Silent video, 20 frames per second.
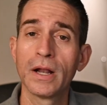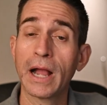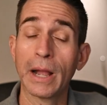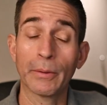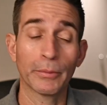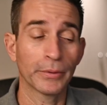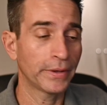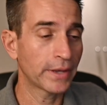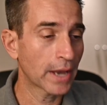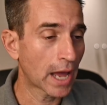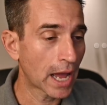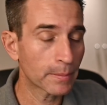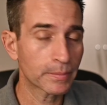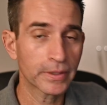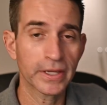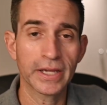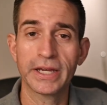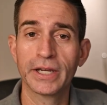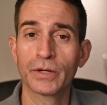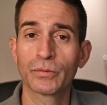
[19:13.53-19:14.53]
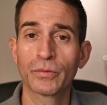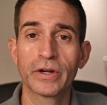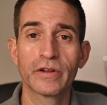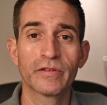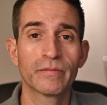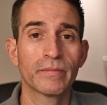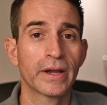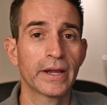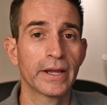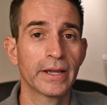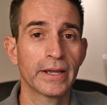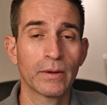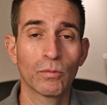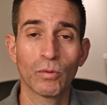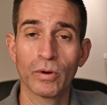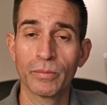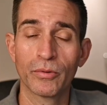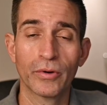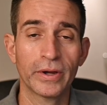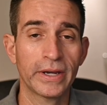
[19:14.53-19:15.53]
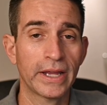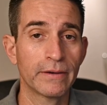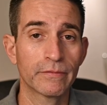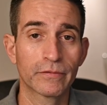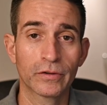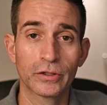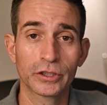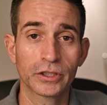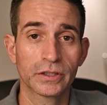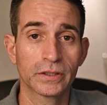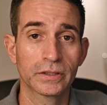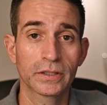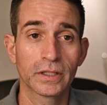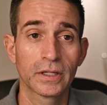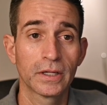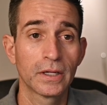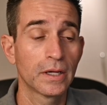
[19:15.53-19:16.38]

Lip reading: I will not be getting rid of my 1.8 versions.